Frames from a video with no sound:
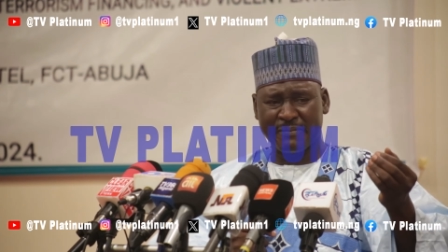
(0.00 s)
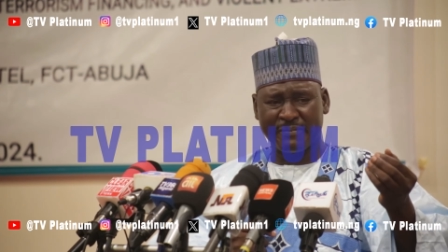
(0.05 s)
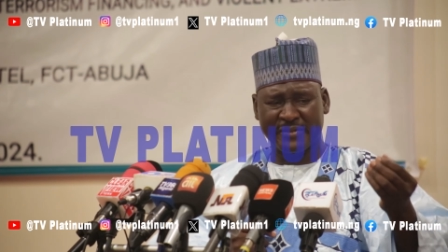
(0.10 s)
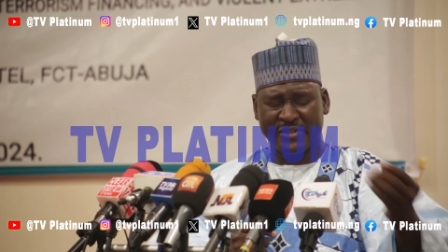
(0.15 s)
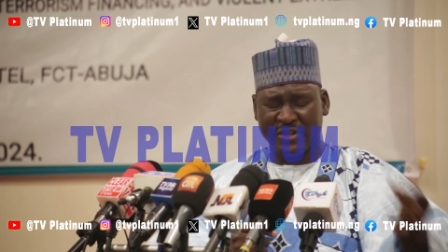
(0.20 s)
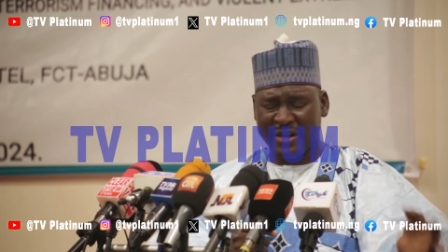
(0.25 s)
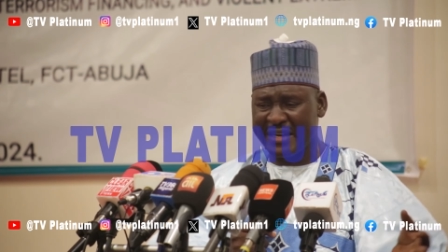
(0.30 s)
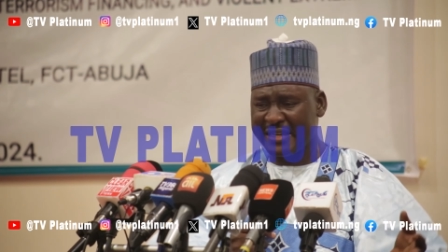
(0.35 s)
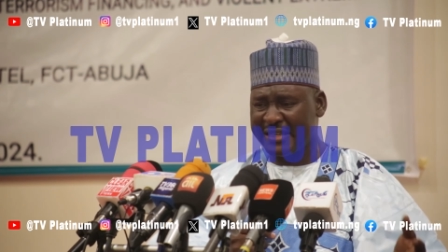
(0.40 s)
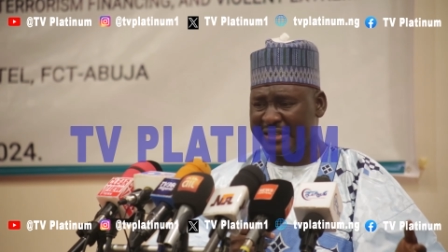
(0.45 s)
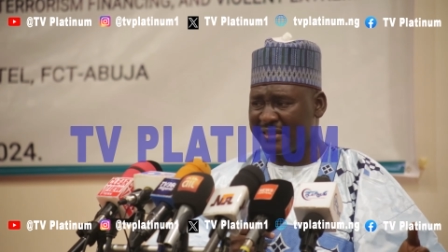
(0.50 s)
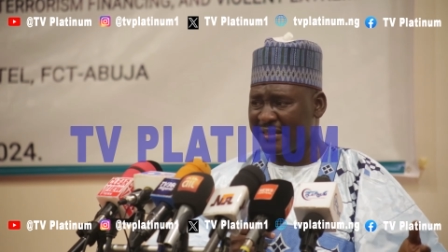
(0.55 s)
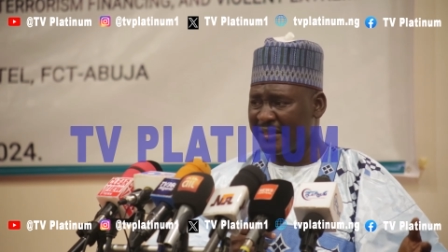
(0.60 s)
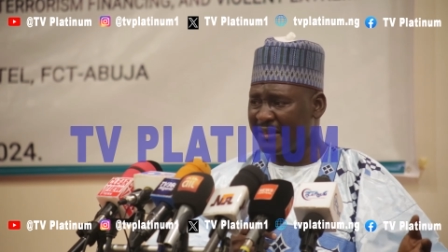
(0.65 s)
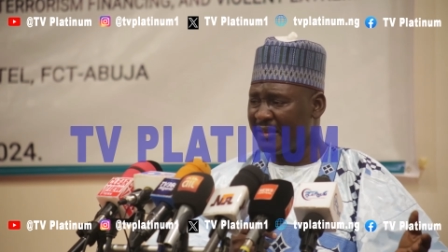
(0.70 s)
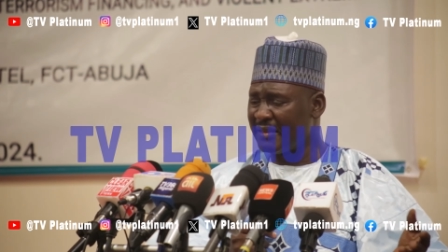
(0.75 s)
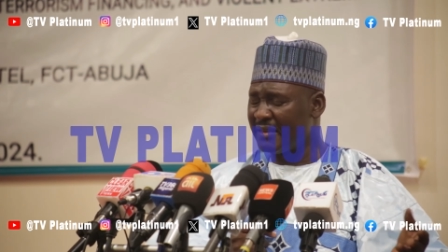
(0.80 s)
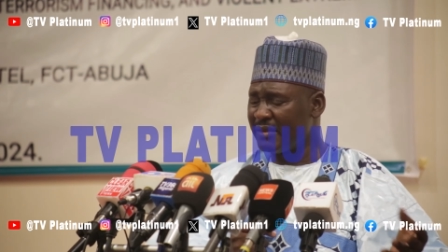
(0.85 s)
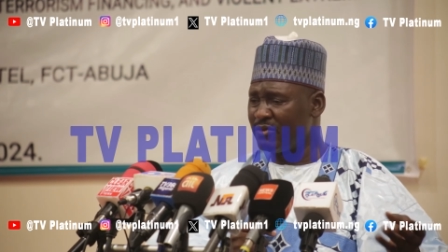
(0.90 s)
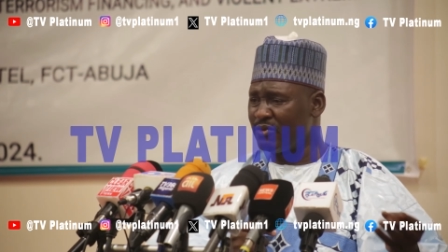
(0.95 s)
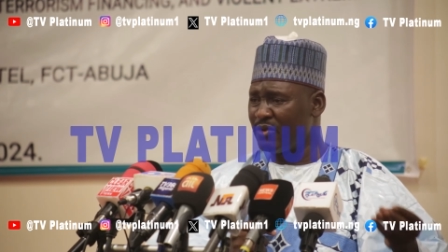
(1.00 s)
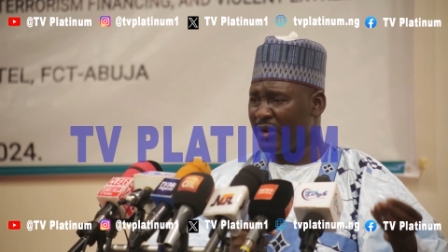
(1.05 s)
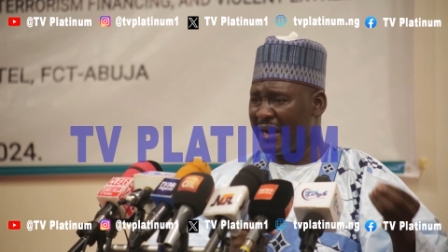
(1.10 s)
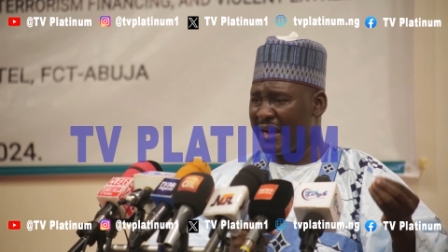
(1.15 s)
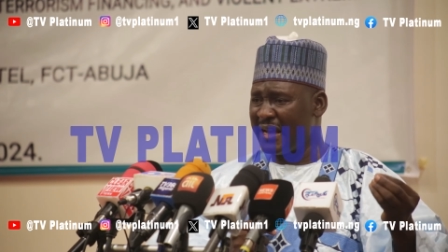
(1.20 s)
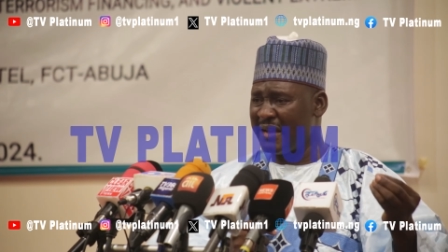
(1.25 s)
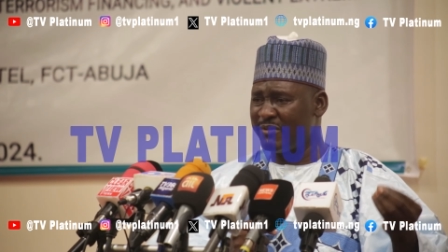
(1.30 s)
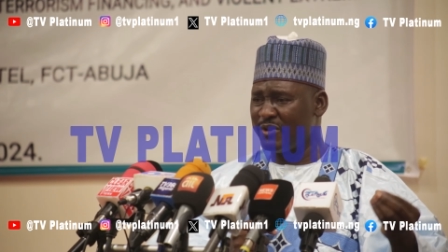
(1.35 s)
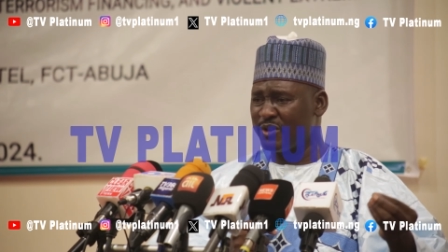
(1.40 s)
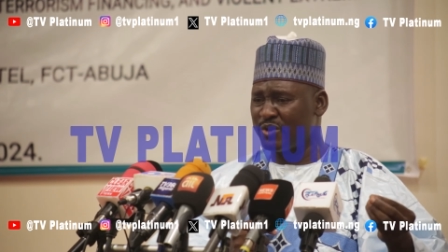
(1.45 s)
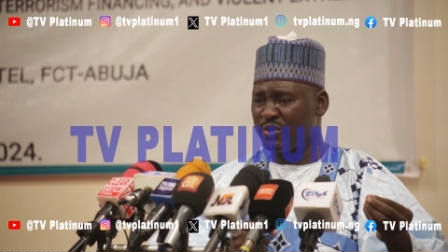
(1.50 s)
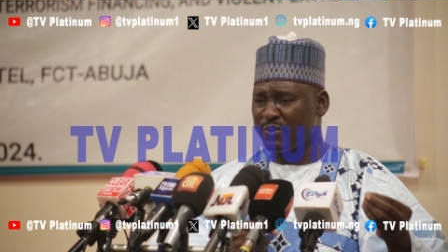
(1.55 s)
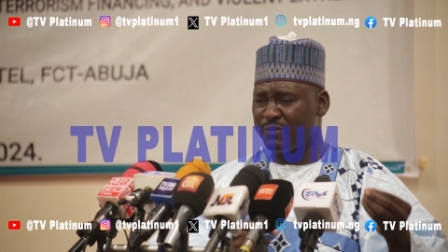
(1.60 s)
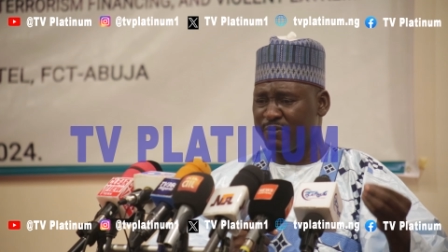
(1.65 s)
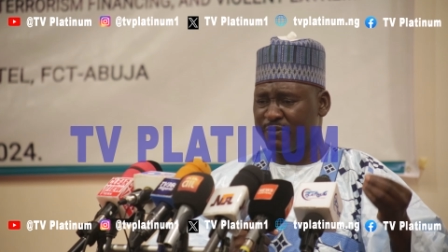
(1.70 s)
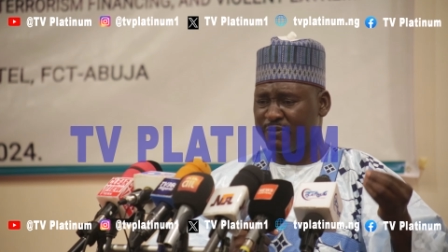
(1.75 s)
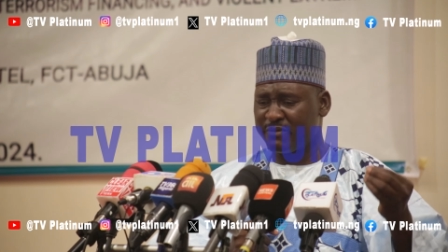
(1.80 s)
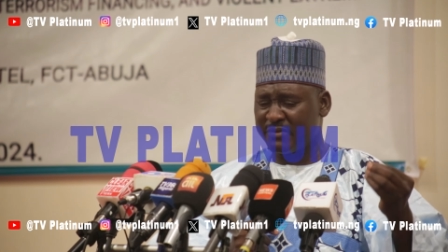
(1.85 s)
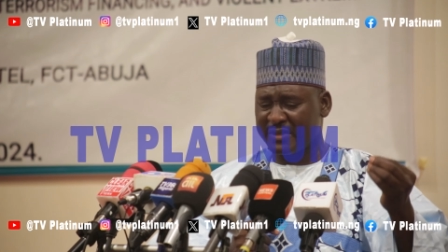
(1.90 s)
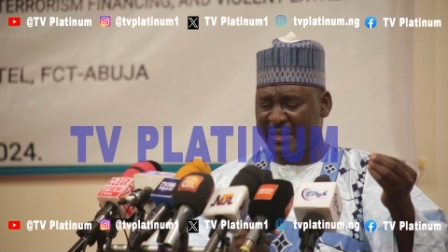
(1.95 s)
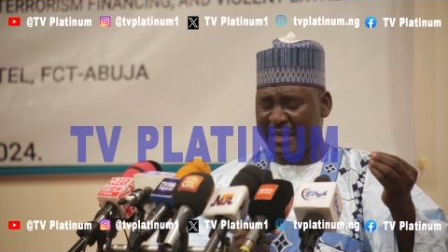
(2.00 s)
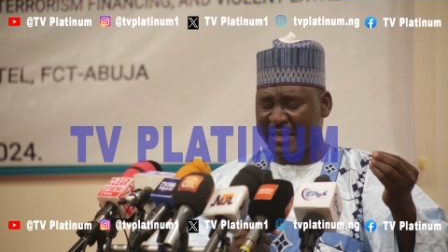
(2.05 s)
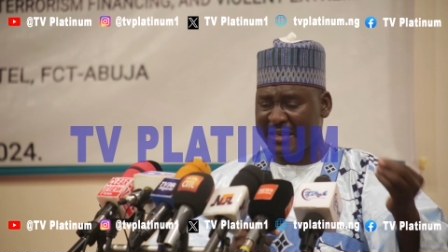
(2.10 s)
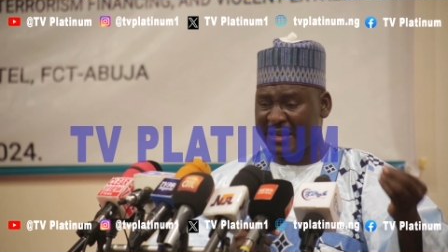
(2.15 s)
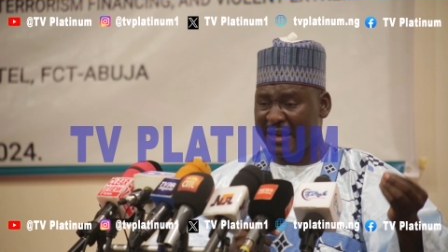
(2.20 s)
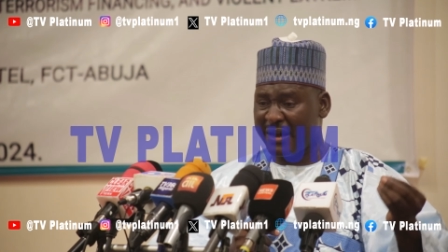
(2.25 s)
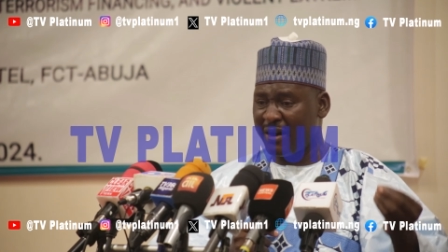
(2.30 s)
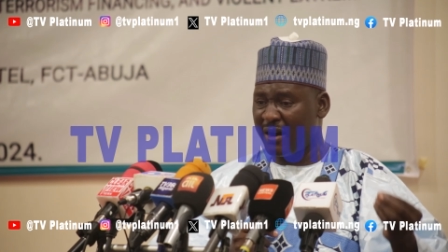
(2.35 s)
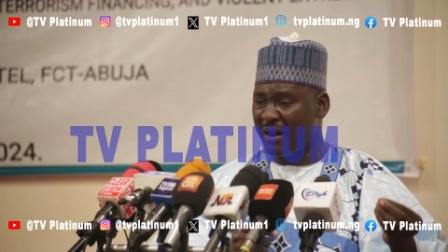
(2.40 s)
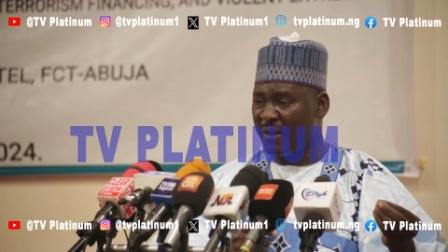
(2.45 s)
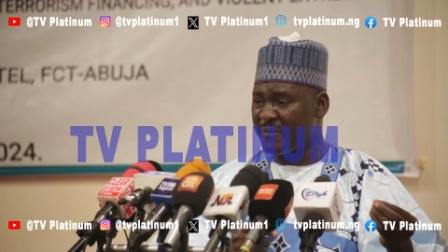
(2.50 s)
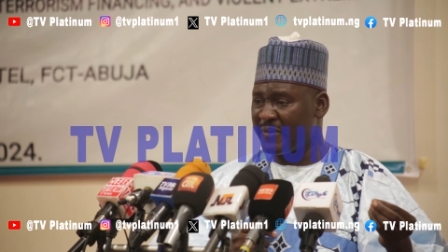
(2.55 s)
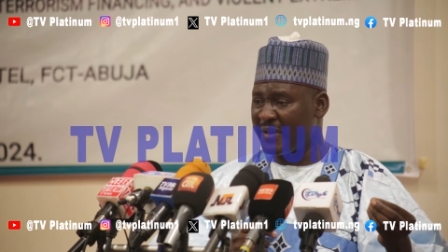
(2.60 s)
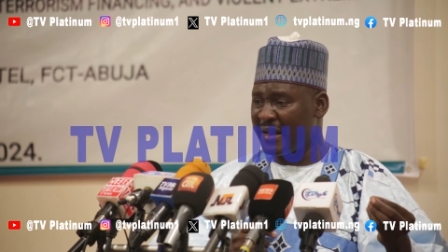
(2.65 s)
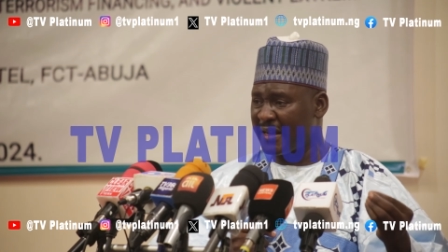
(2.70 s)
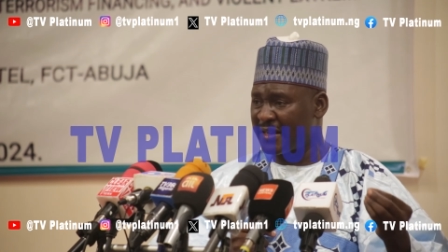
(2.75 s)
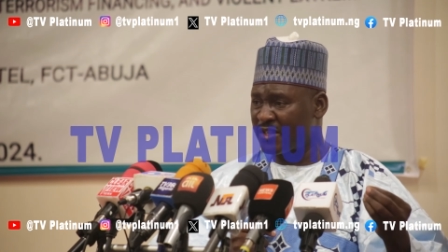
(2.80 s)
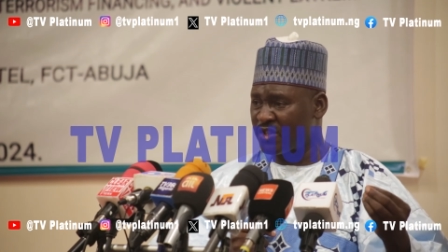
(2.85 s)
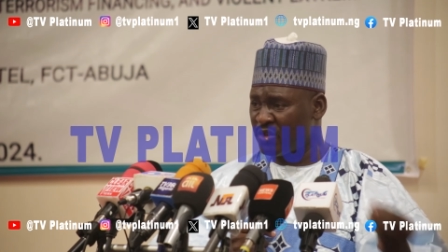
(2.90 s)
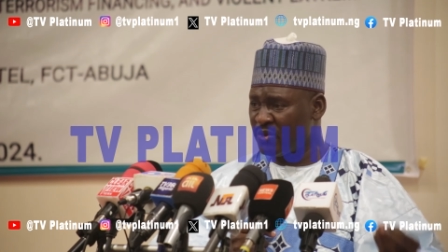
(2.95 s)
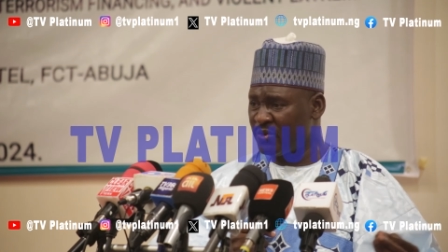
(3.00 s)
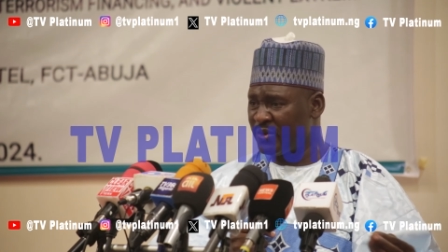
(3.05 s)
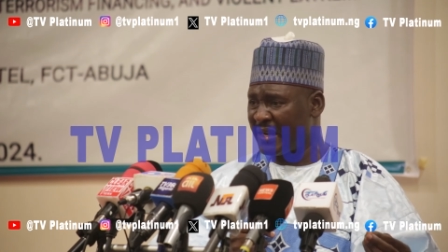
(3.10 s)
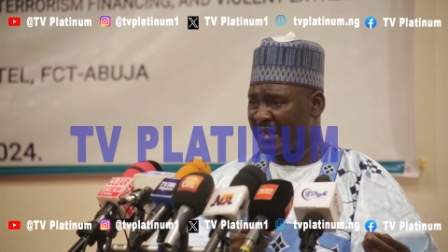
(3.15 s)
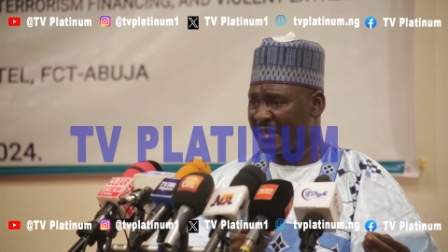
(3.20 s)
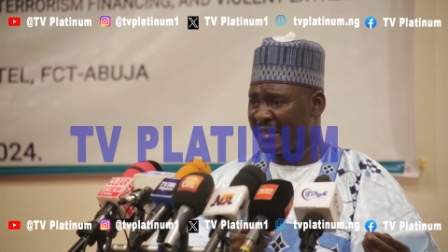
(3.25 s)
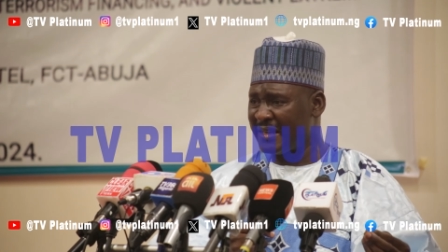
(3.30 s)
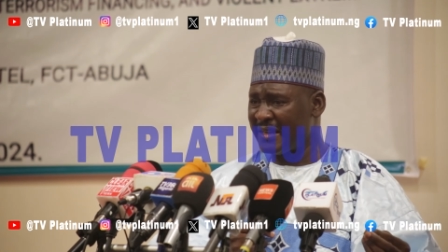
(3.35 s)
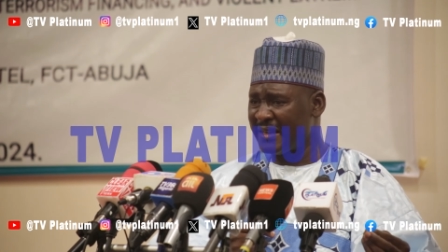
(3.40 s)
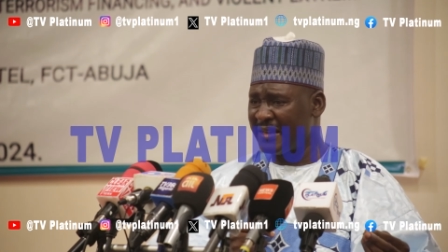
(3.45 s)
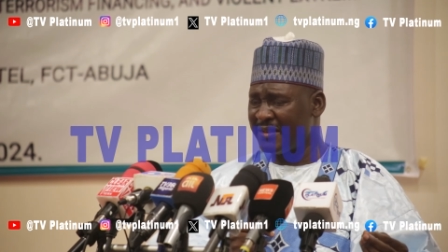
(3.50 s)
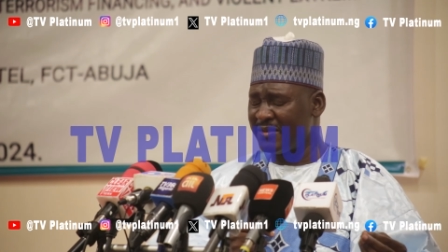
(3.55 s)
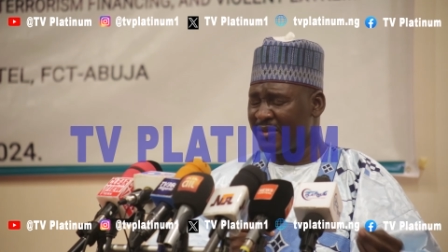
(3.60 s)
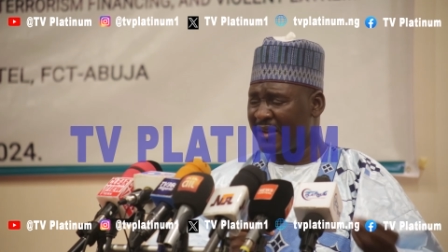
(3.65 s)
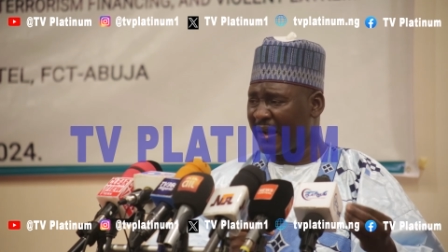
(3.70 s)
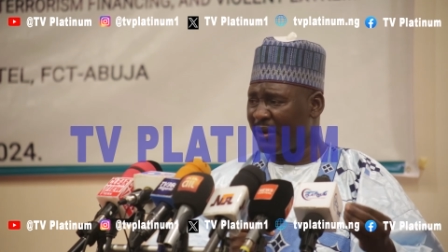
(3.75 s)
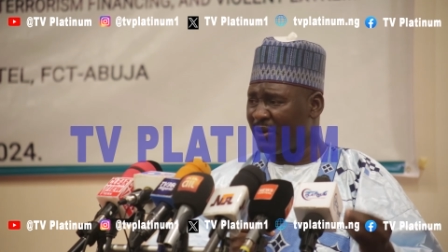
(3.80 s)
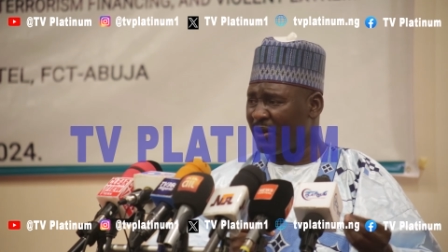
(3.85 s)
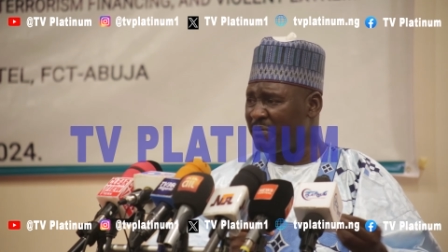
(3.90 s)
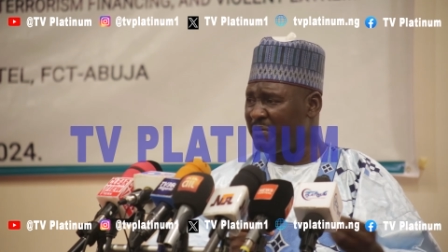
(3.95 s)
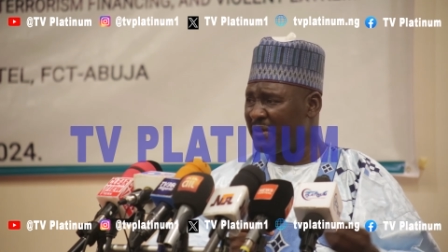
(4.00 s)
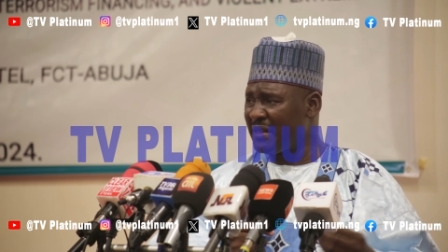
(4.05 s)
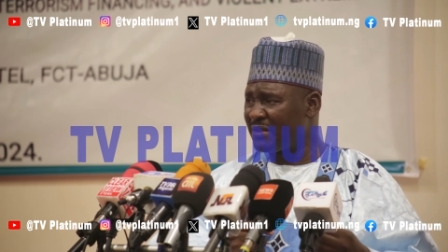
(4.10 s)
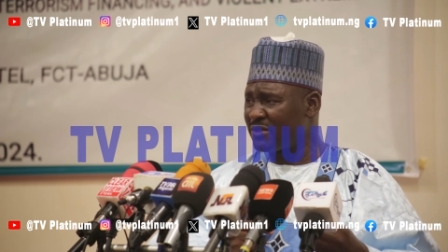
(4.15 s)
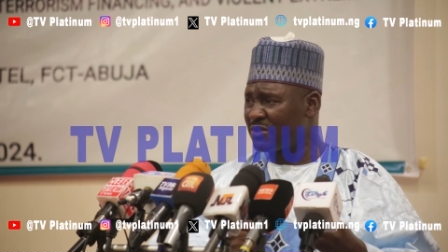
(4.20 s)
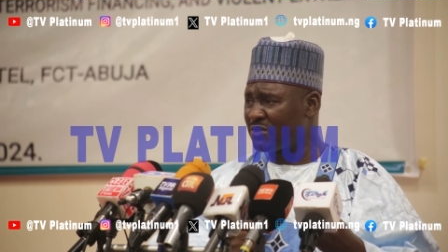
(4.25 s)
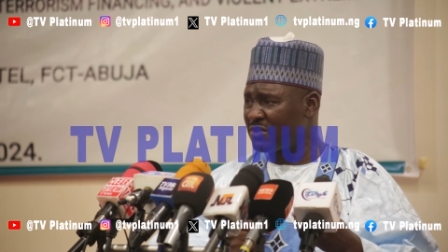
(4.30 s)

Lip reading: training. You are able to take care of your children. You cannot be,